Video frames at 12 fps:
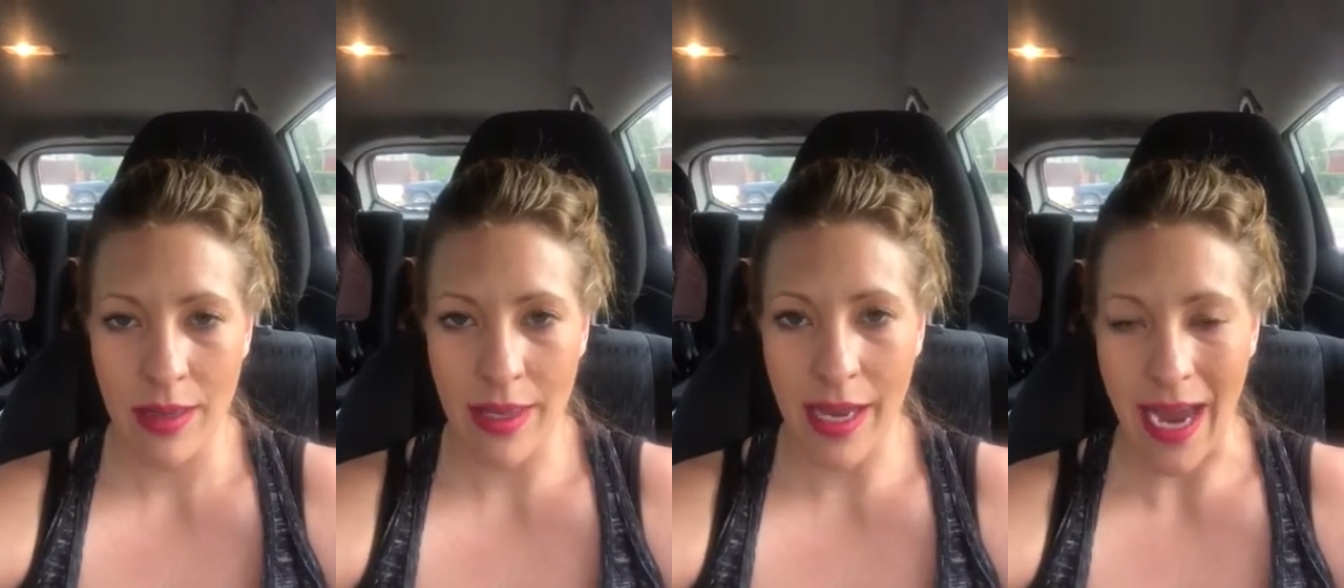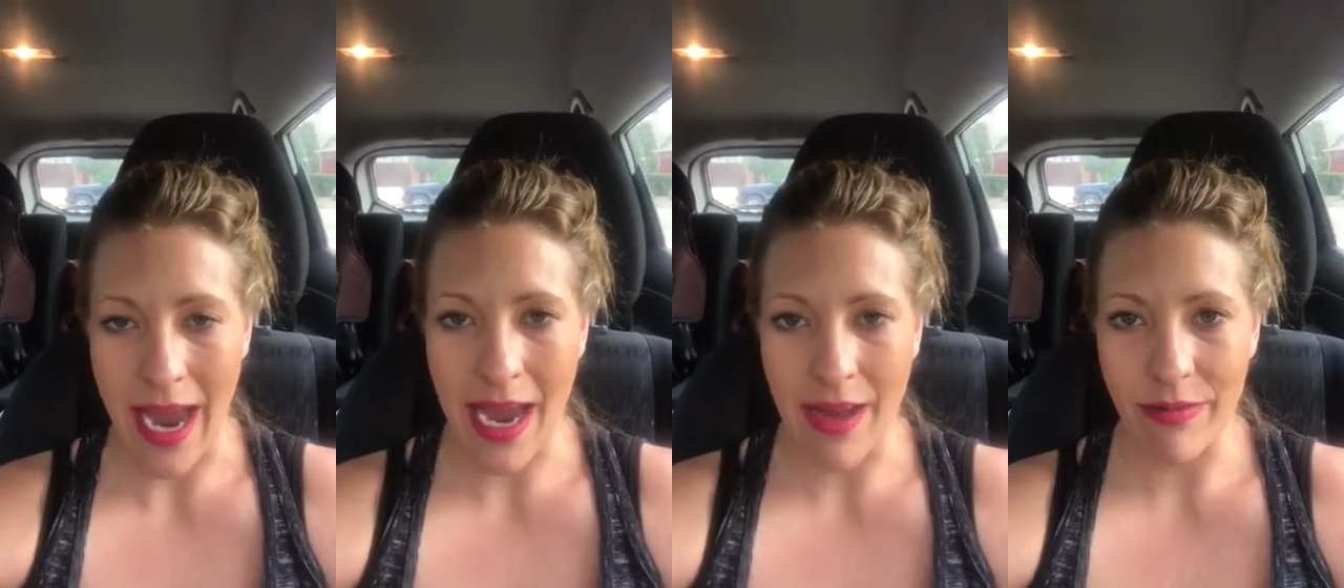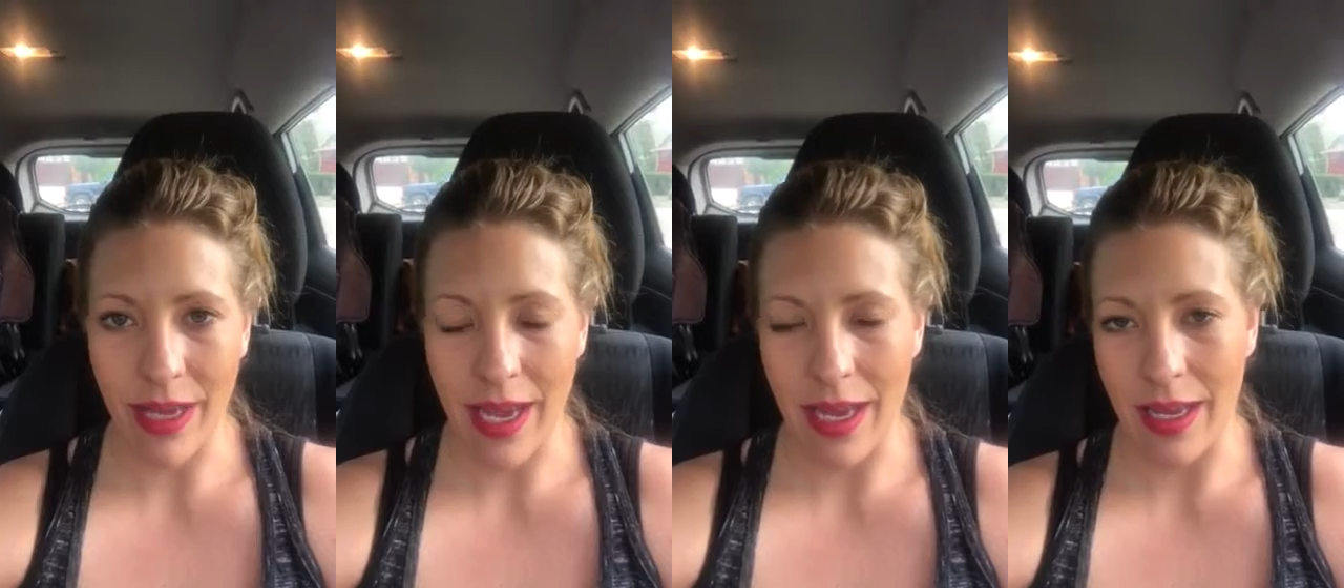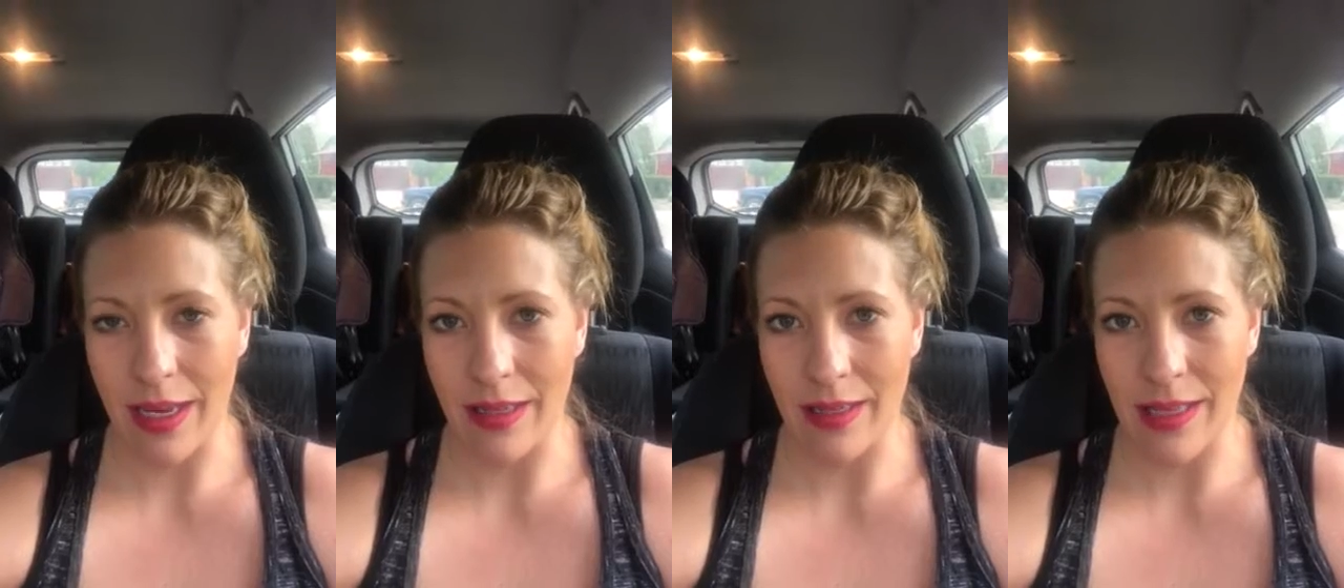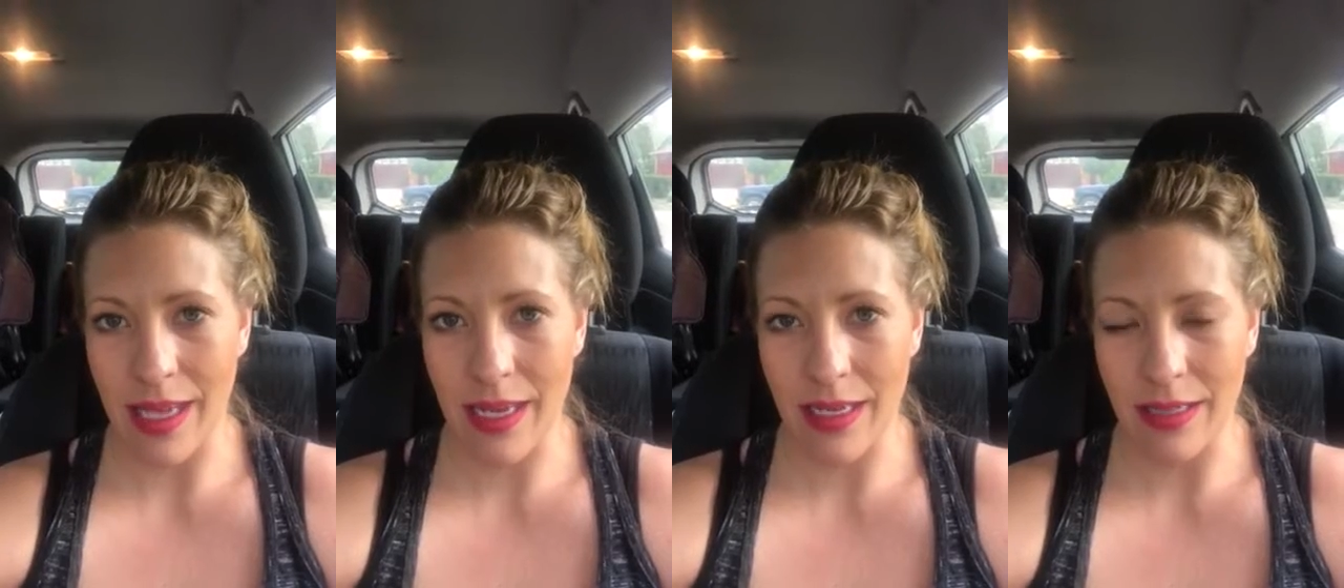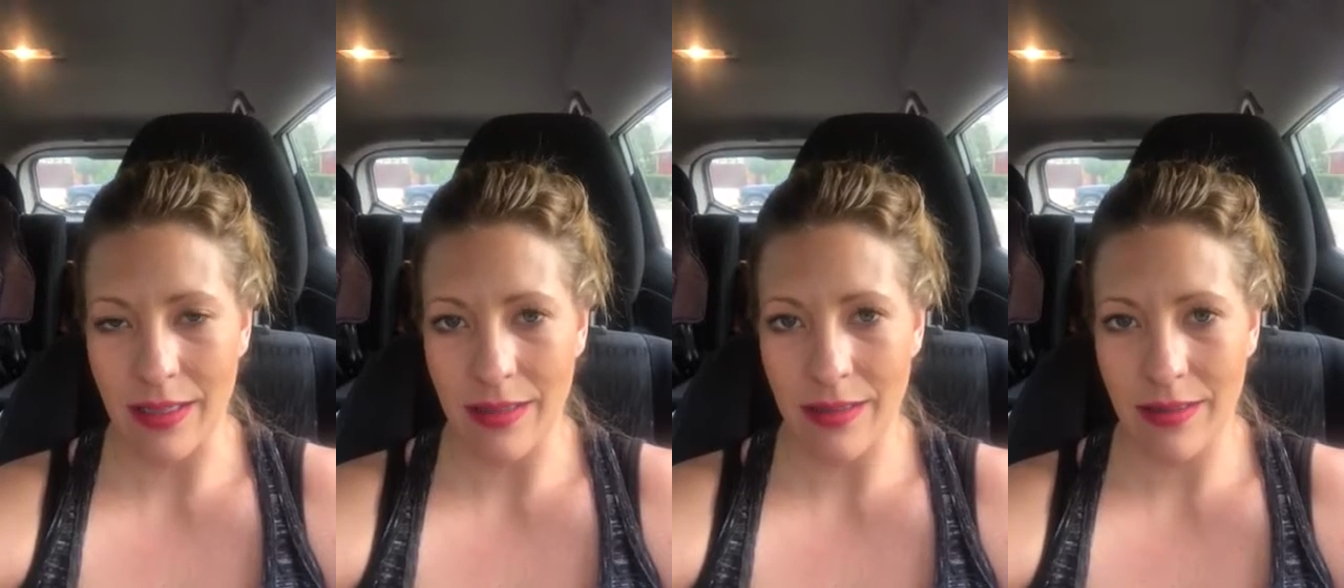they have and they
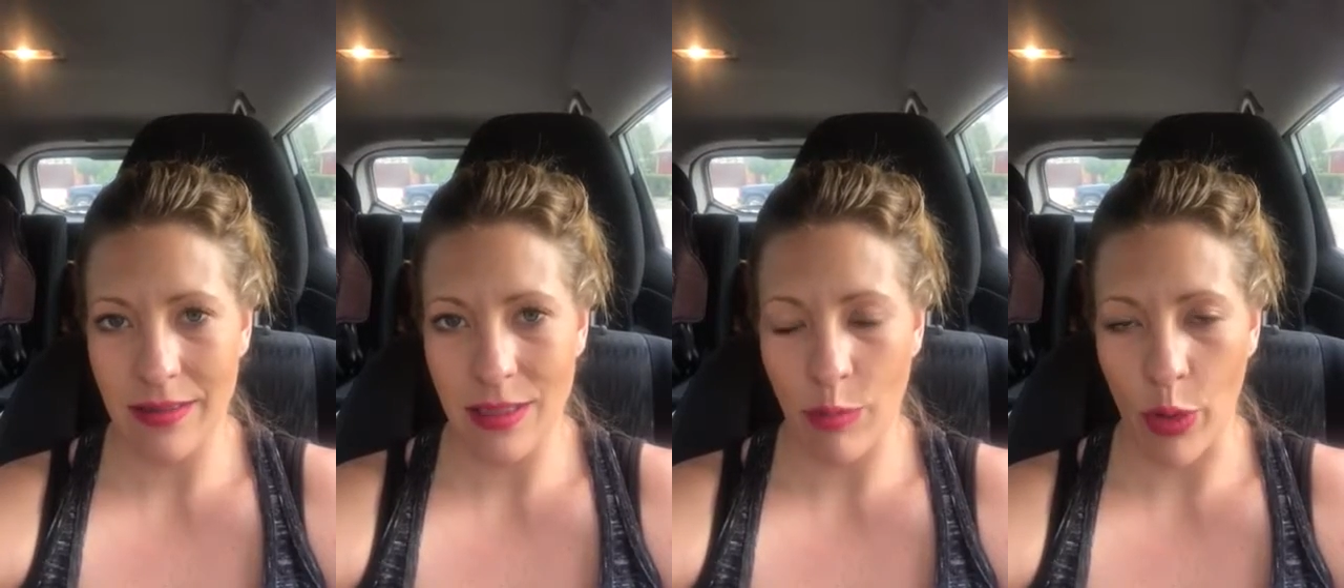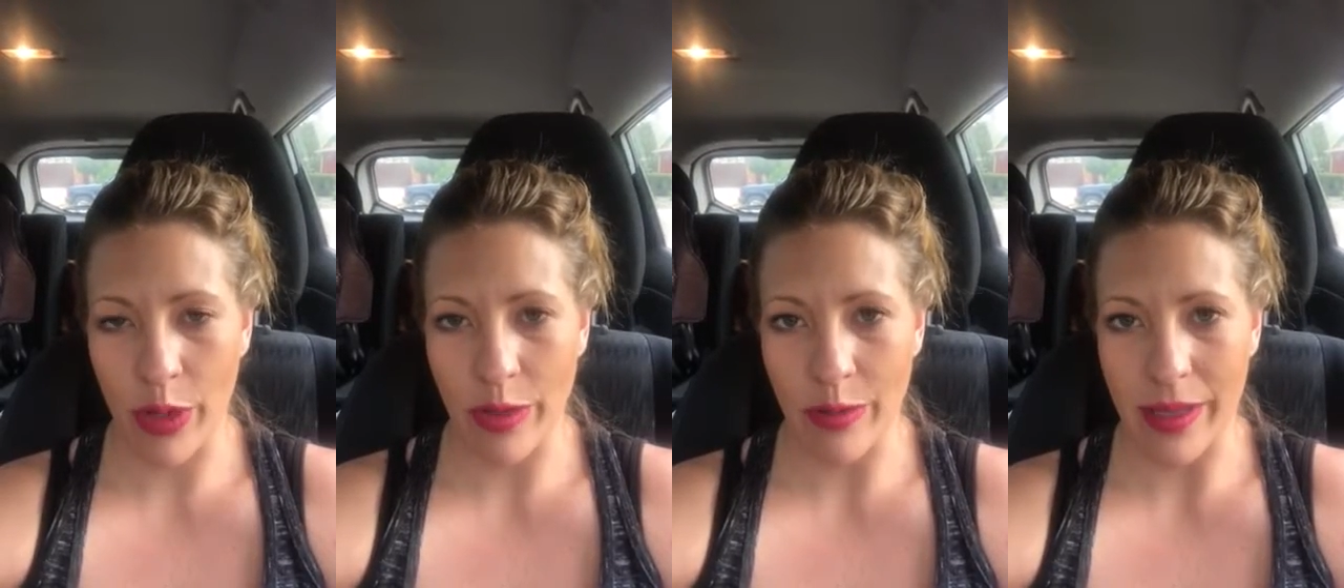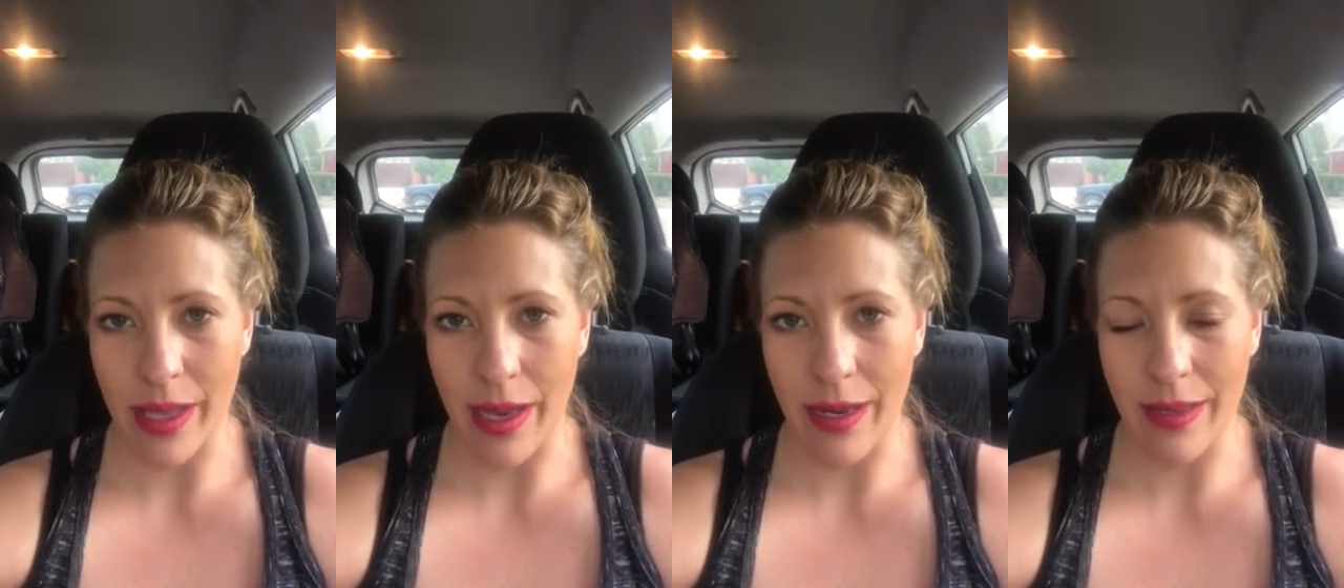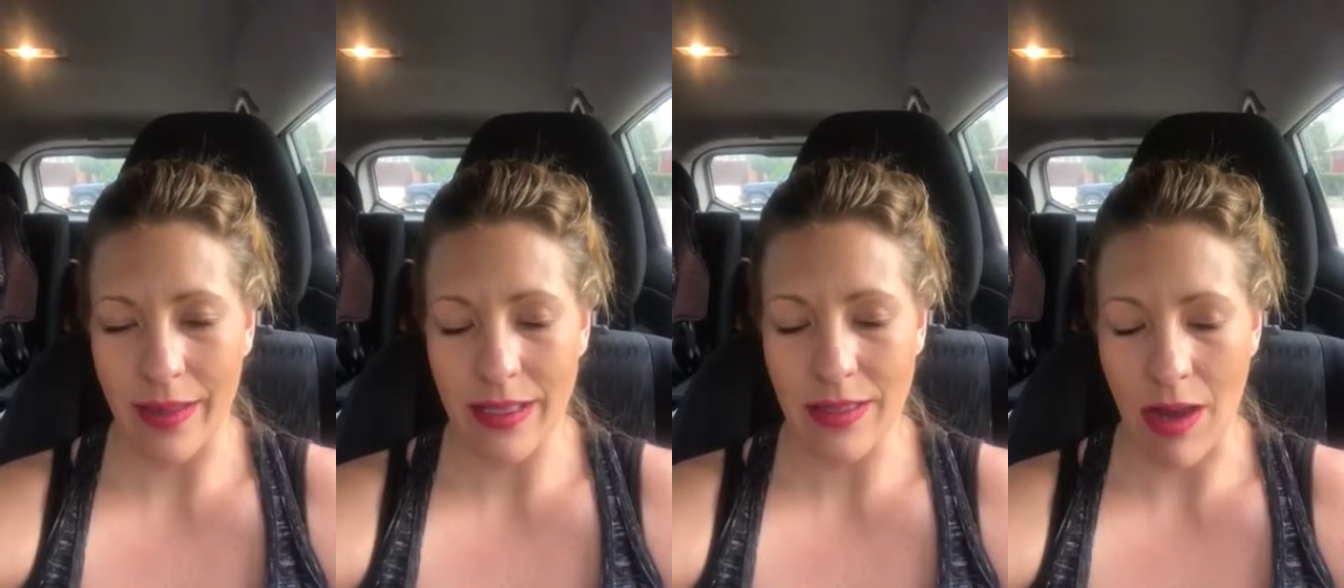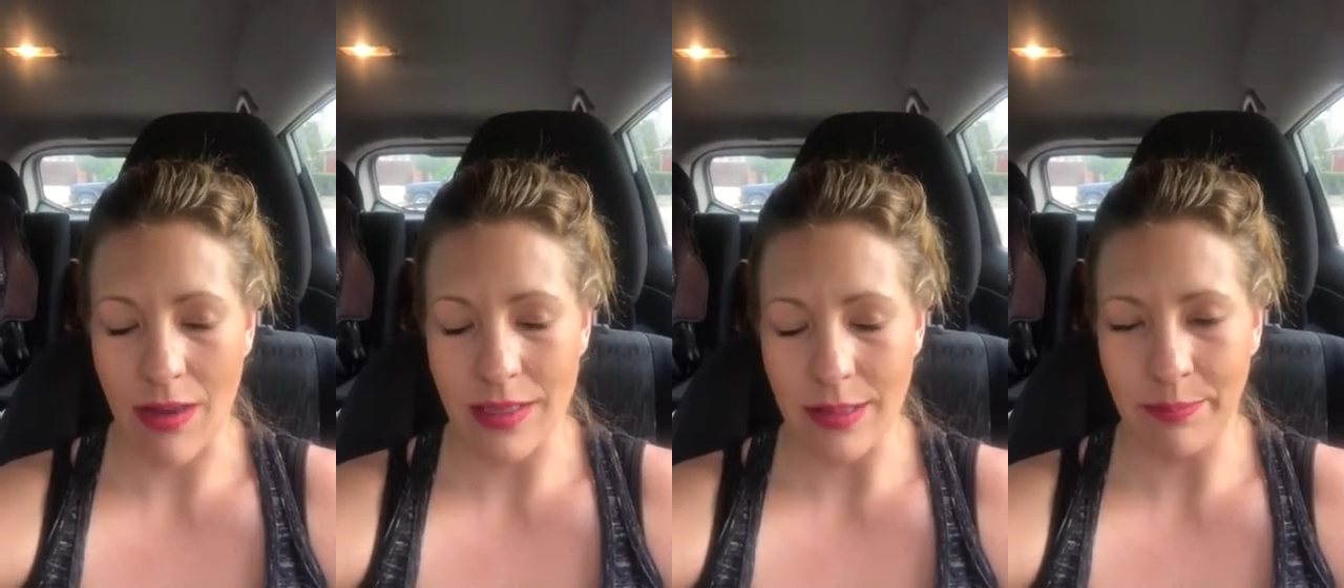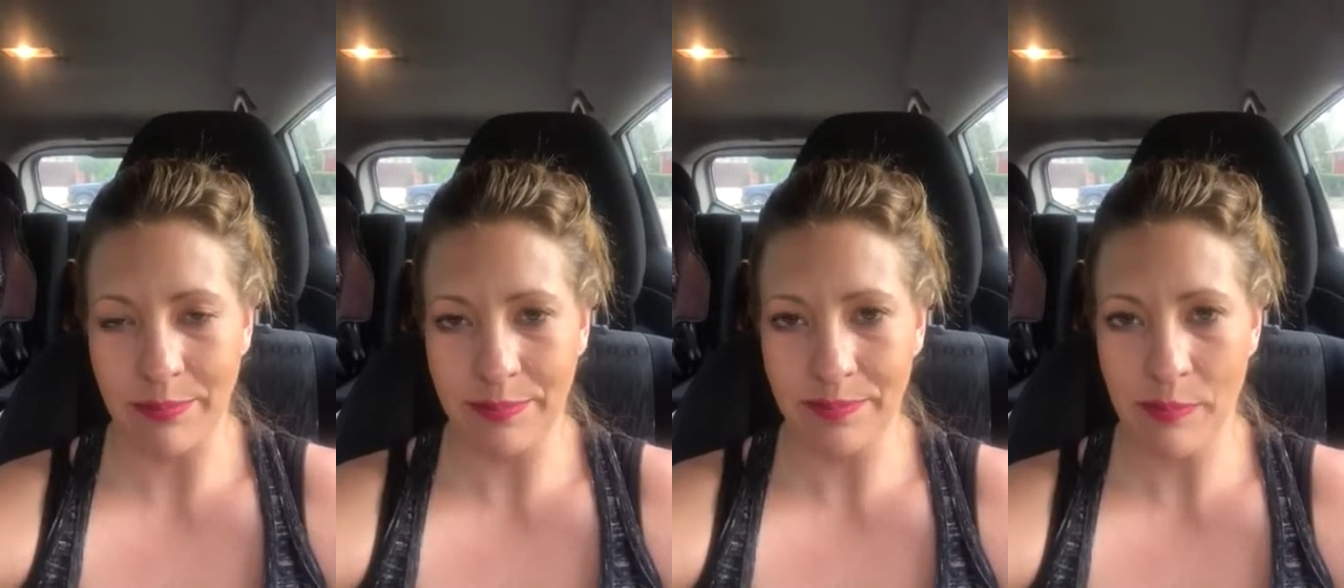can support you in that. And that's
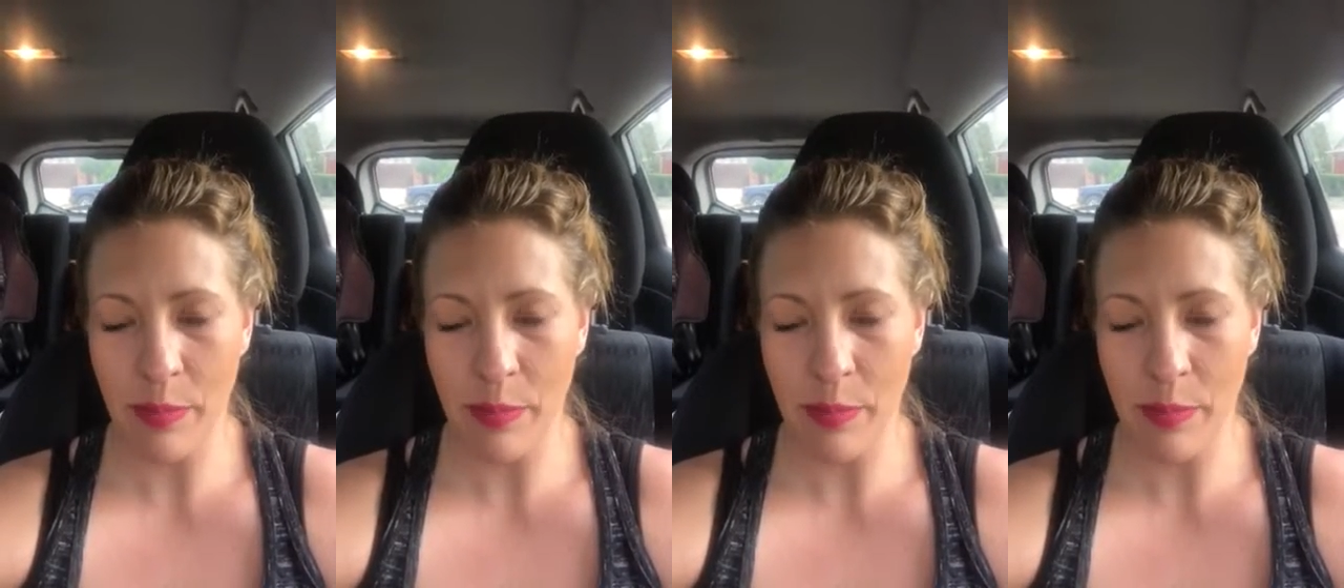awesome.